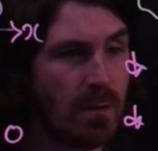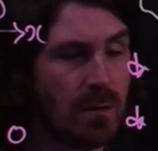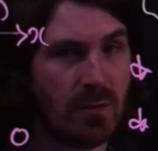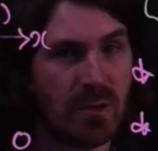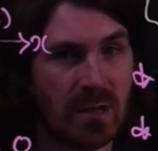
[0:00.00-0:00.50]

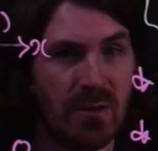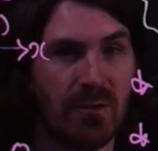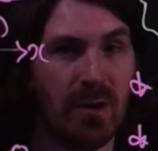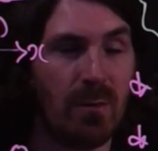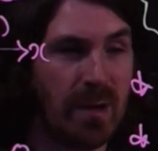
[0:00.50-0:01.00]
So section
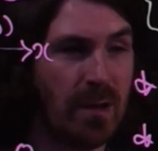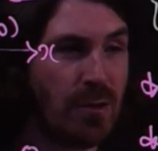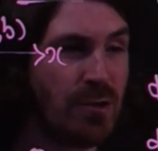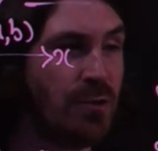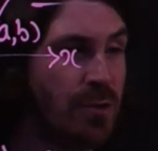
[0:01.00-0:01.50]
3 will be a
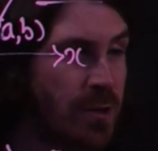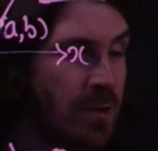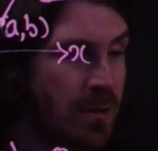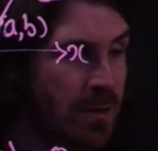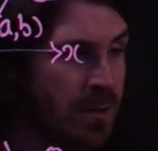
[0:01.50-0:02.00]
lot shorter.
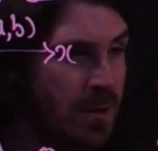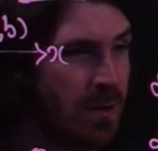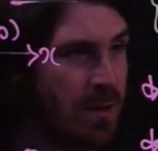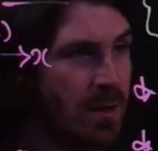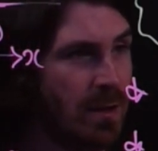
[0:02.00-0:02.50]

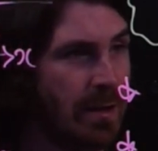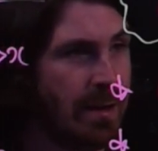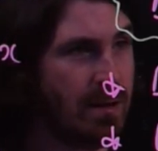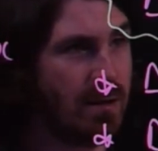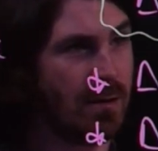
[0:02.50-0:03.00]

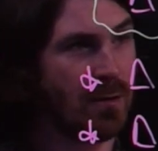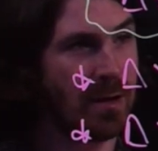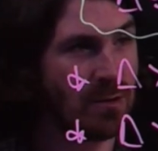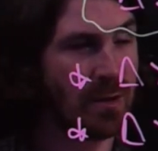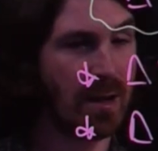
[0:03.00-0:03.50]
Okay,
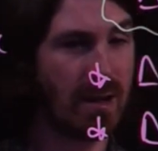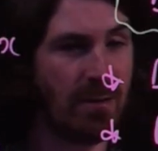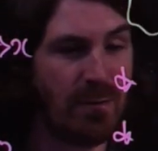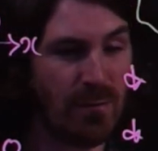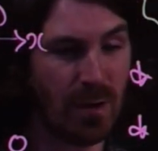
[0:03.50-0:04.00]
so
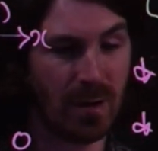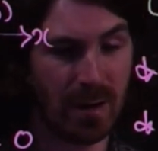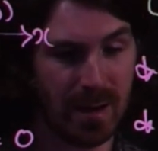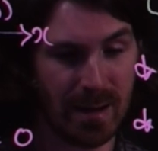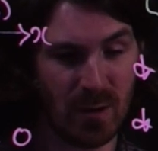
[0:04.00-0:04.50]
if you've got
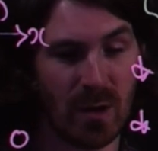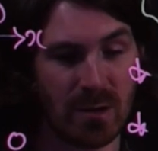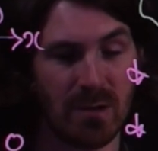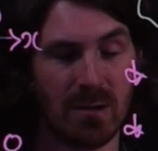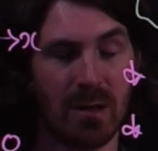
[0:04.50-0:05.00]
any
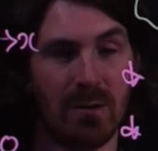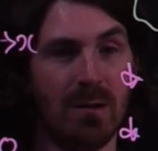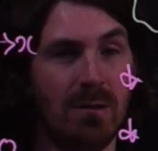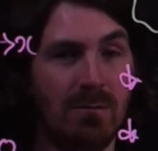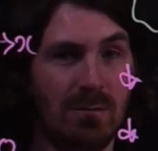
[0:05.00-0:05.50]
questions at
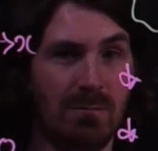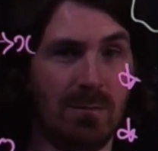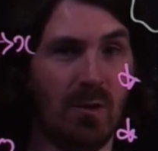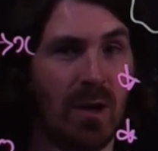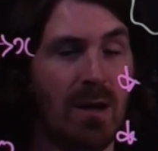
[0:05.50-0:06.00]
all,
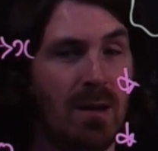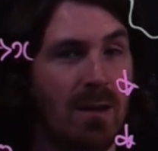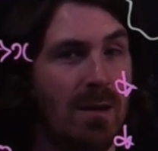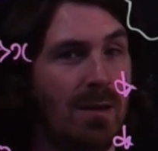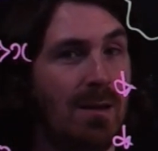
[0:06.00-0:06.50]
okay,
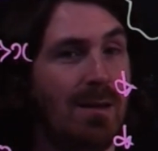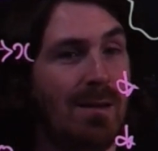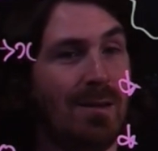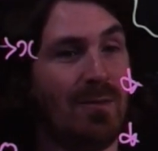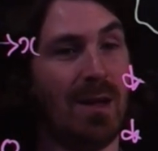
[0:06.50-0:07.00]

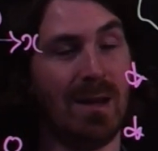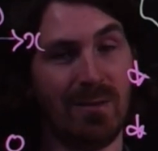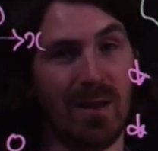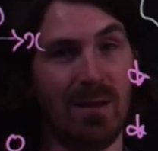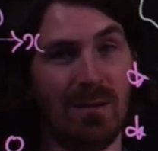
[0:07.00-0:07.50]
if
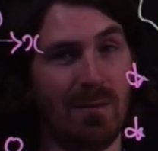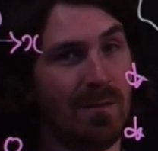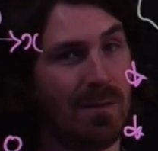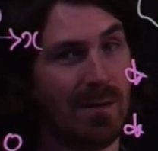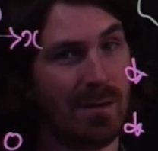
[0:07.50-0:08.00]
anything
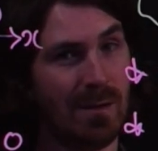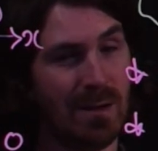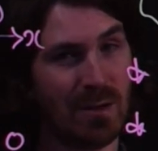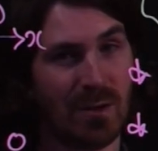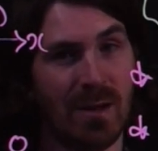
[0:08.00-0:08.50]
is
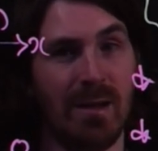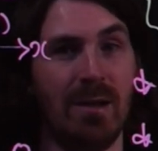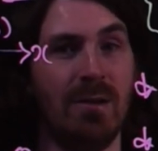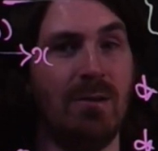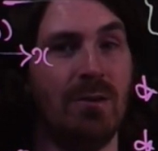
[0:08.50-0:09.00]

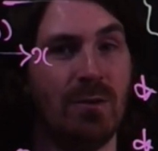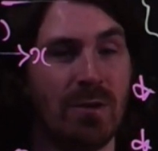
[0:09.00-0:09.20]
unclear, you don't